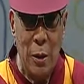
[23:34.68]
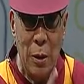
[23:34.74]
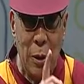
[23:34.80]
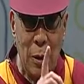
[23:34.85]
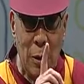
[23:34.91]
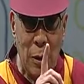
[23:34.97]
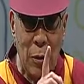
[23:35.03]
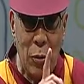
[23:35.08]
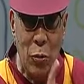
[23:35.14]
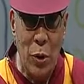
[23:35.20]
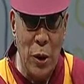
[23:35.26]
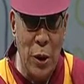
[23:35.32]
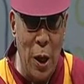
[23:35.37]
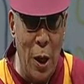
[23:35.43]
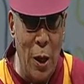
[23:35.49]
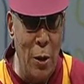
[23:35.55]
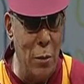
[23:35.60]
uh,
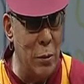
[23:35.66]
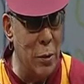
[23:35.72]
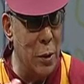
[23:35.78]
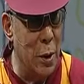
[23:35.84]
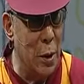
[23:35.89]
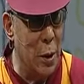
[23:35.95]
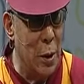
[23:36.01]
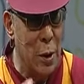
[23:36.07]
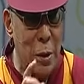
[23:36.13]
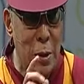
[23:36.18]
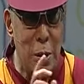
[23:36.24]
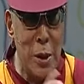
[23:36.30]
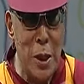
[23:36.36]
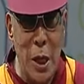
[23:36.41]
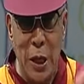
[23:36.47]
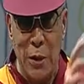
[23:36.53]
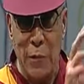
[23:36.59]
without
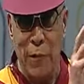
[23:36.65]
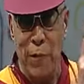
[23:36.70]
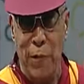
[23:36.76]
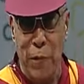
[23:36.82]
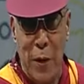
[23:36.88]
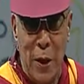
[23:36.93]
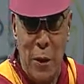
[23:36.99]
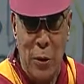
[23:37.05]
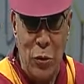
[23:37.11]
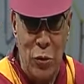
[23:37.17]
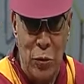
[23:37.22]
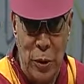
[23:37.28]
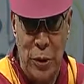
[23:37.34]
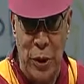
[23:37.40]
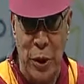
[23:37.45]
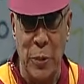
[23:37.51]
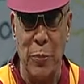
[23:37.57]
negative feeling
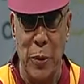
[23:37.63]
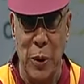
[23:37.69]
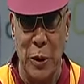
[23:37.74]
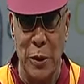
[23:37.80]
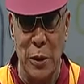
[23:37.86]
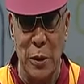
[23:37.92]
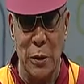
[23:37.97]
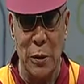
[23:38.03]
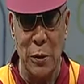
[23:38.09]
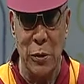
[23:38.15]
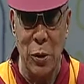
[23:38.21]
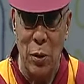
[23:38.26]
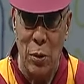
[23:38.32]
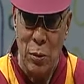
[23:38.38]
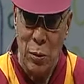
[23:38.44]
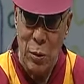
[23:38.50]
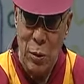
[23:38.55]
towards the person.
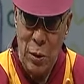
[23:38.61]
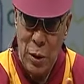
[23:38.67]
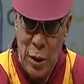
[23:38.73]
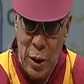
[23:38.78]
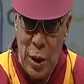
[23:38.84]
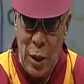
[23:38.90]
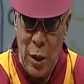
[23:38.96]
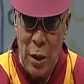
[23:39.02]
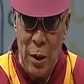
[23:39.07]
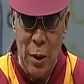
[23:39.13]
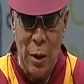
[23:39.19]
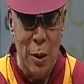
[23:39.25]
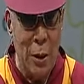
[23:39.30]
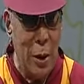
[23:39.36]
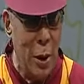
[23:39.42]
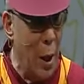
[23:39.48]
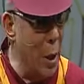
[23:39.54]
So here,
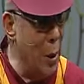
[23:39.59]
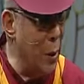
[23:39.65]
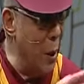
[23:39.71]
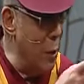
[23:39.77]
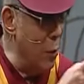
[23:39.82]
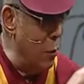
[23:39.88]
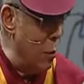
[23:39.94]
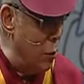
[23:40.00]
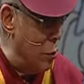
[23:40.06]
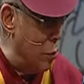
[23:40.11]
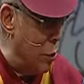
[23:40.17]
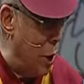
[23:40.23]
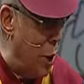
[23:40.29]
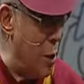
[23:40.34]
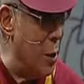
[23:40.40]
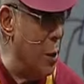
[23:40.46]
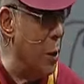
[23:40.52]
and then also
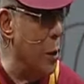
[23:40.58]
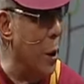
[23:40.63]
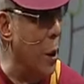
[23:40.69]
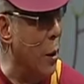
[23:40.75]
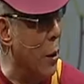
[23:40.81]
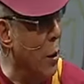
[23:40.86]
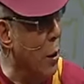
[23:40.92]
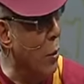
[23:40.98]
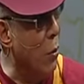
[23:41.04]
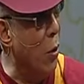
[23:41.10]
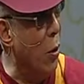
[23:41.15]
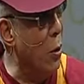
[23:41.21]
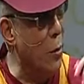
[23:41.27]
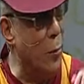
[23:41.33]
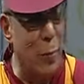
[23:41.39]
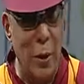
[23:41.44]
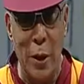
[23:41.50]
I think the
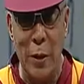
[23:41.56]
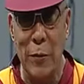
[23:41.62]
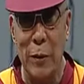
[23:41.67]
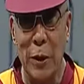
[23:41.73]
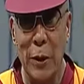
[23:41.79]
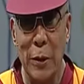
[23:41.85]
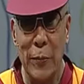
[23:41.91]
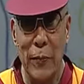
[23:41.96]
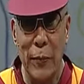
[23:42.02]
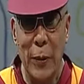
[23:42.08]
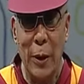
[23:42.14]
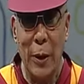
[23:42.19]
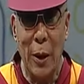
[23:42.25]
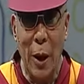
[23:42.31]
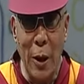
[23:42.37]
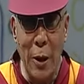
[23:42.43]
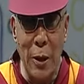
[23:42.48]
God believer,
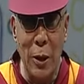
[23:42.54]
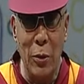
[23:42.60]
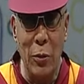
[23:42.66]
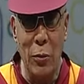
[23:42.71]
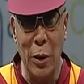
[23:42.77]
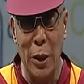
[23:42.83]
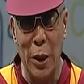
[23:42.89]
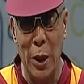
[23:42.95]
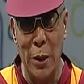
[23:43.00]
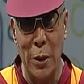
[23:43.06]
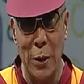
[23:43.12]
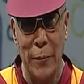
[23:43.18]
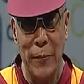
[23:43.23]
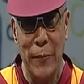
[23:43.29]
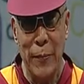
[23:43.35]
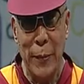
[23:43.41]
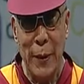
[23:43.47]
I think we can
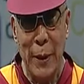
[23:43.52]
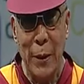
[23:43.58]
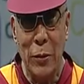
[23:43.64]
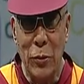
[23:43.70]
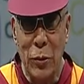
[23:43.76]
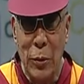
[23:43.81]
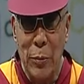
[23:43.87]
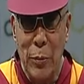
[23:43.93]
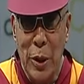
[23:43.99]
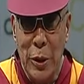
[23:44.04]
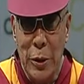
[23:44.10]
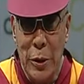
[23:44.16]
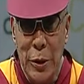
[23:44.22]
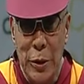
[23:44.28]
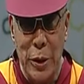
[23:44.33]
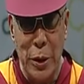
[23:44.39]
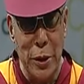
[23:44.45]
sort of make
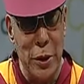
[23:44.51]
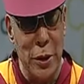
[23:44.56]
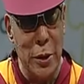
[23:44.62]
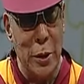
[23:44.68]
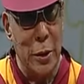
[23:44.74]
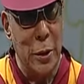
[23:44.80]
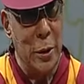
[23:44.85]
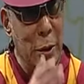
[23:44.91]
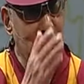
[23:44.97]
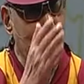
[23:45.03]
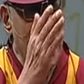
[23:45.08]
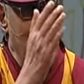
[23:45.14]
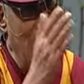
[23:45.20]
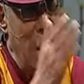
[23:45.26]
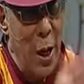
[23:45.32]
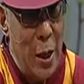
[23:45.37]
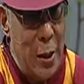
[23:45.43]
distinction, the
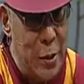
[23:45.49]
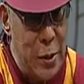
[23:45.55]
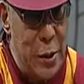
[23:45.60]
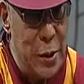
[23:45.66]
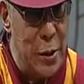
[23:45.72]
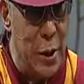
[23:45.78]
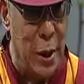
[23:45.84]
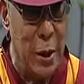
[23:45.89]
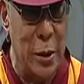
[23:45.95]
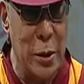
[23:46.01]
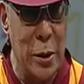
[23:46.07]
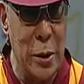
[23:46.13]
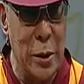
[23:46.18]
actor side,